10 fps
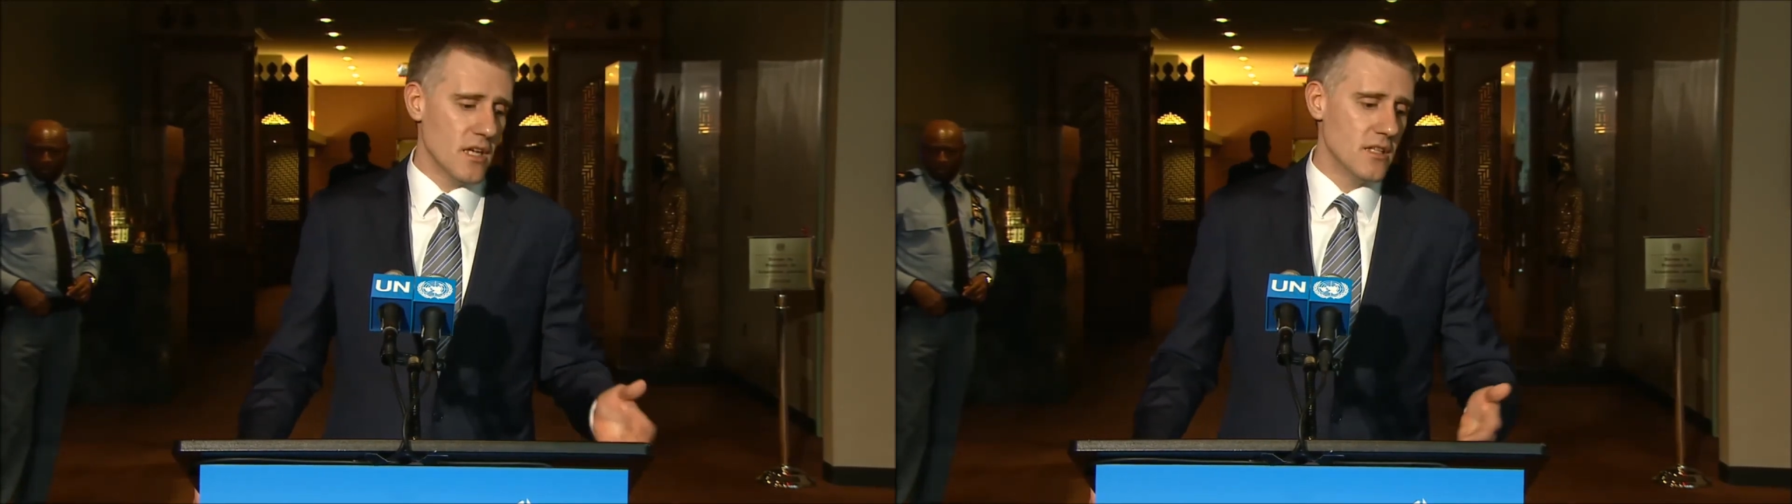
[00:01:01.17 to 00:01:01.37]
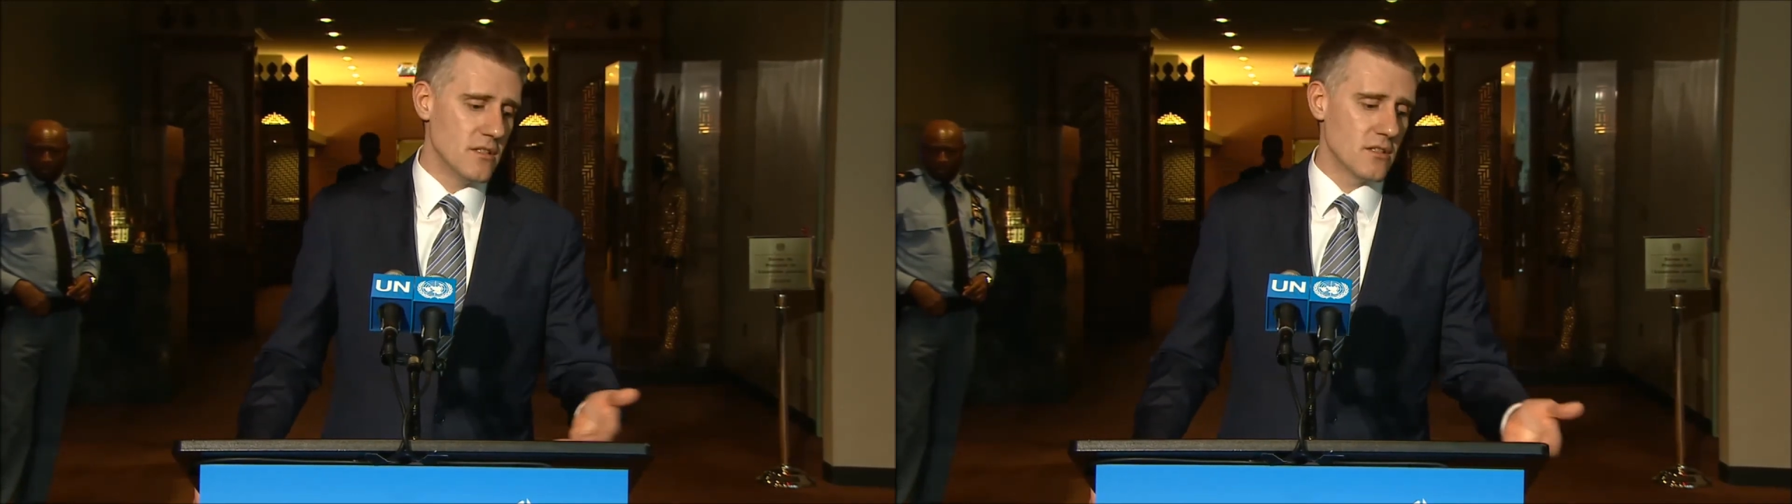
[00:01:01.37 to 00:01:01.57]

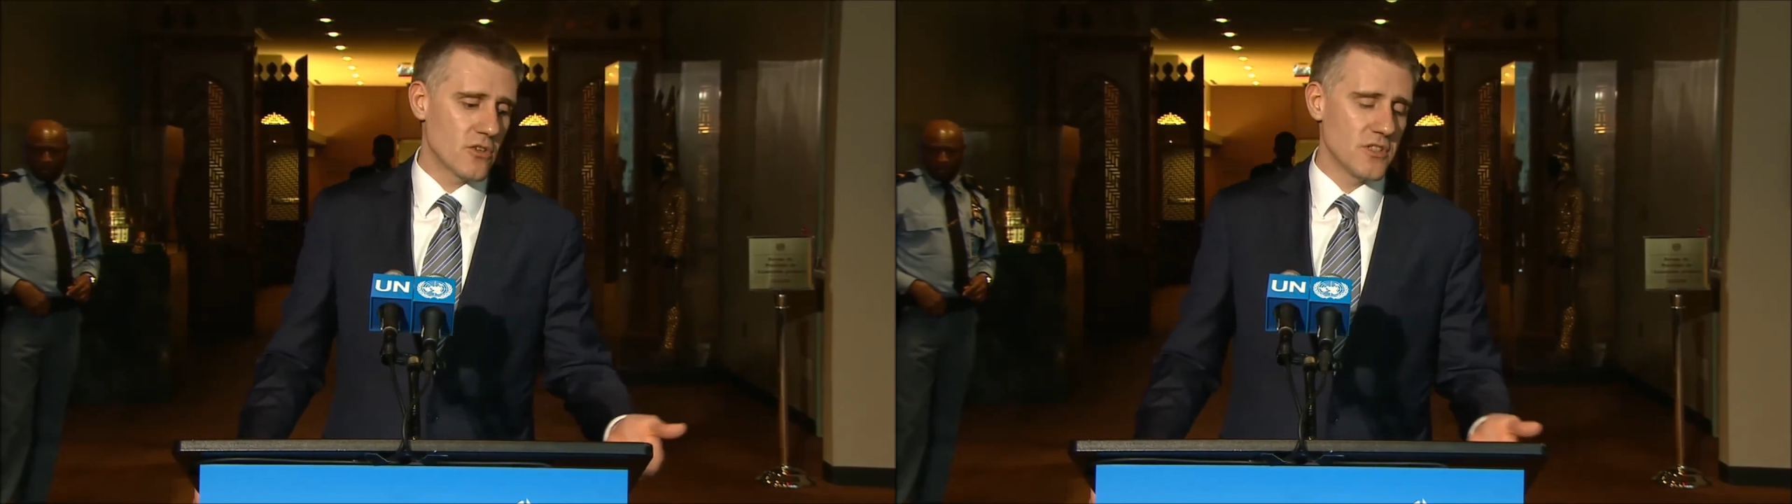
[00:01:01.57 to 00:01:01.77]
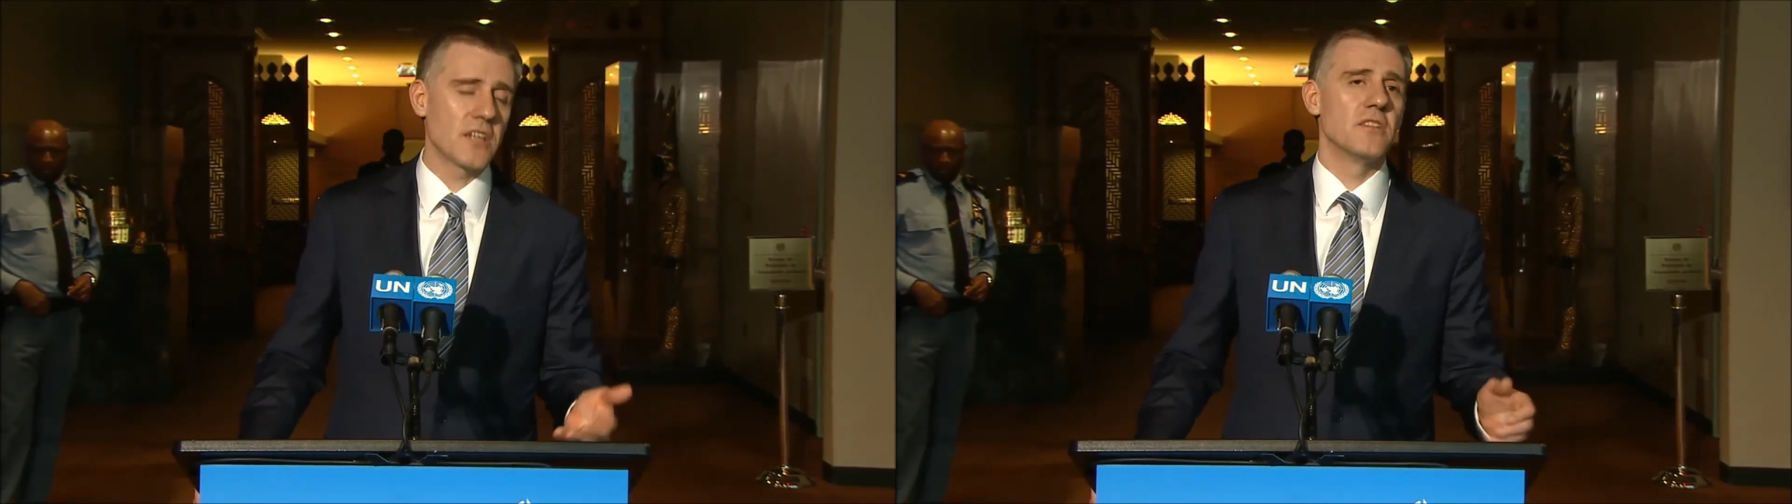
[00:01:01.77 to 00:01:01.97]
in
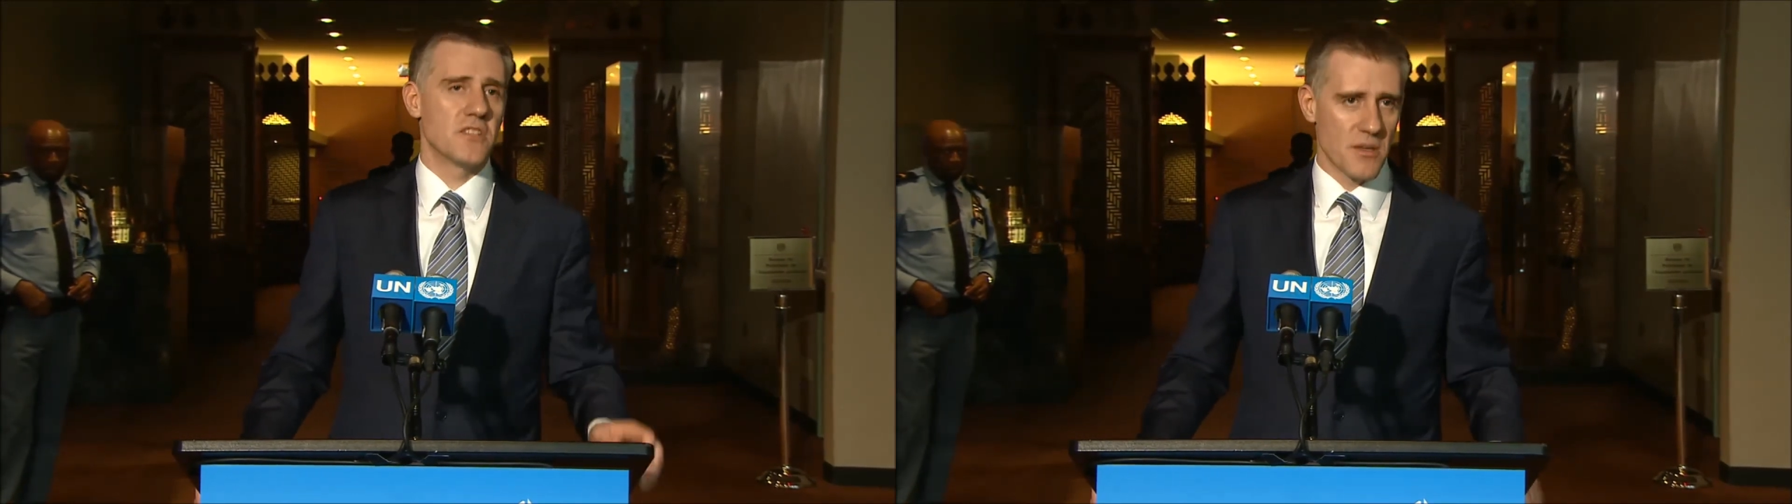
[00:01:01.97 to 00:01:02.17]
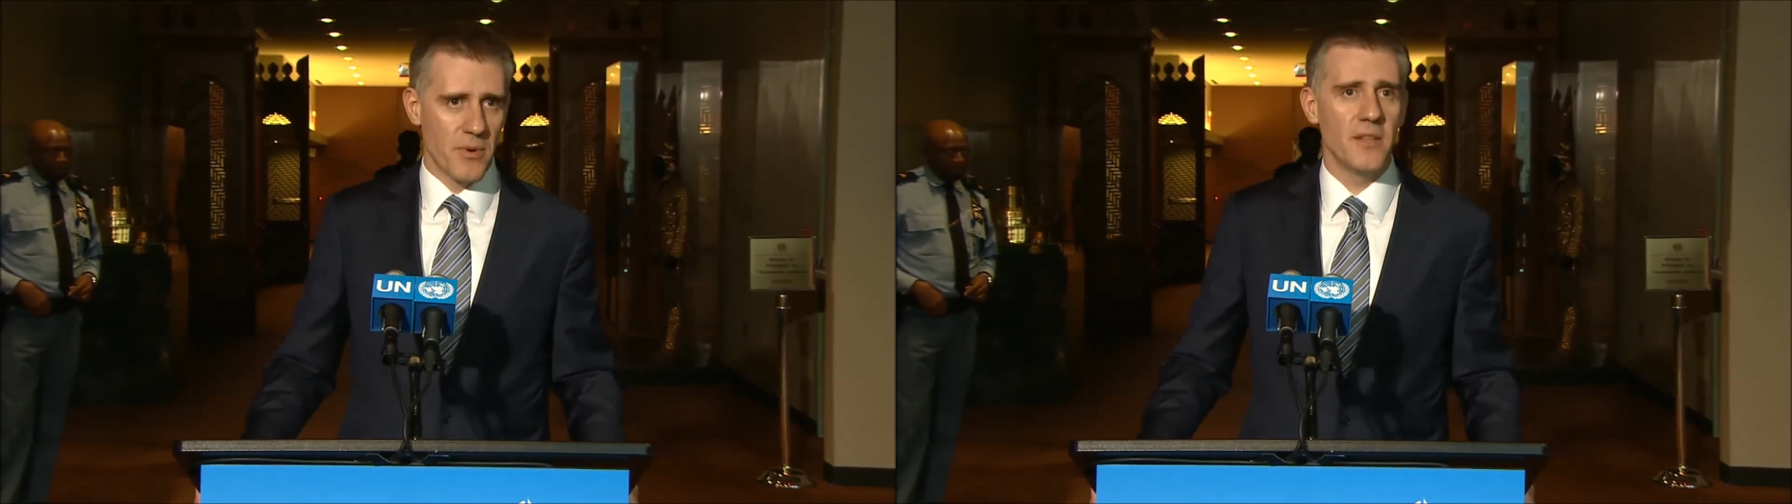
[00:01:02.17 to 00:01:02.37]
conducting
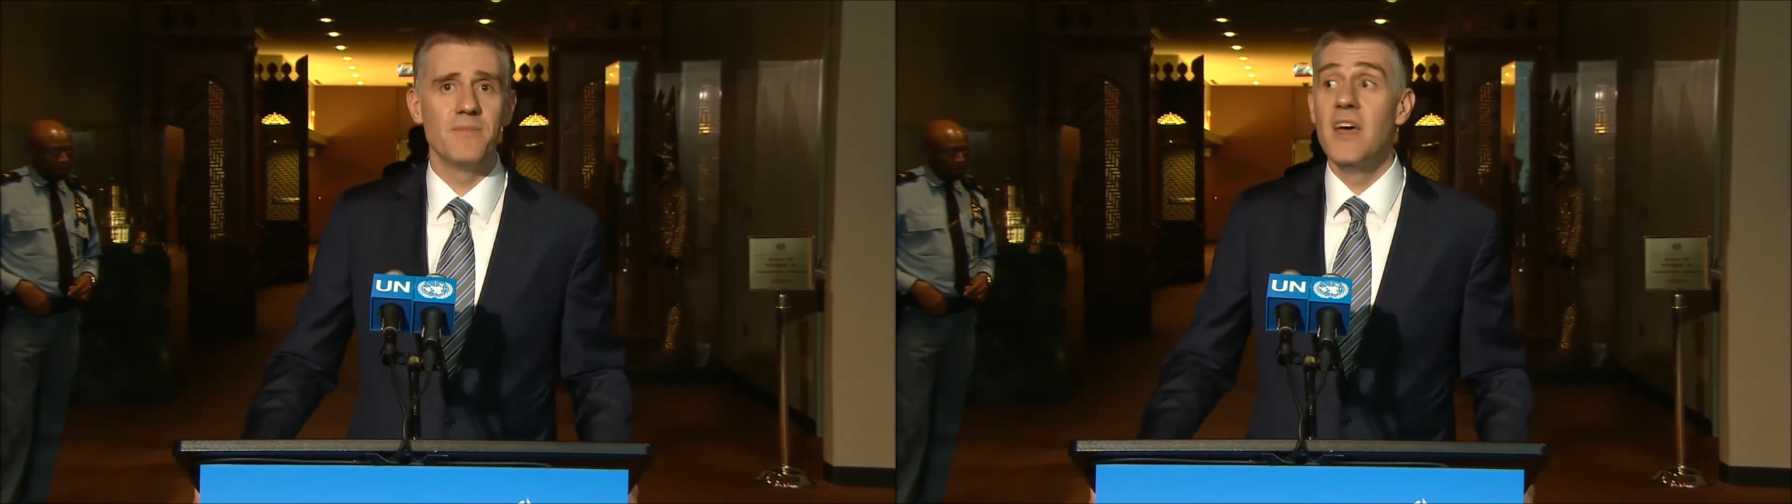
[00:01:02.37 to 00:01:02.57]
this campaign.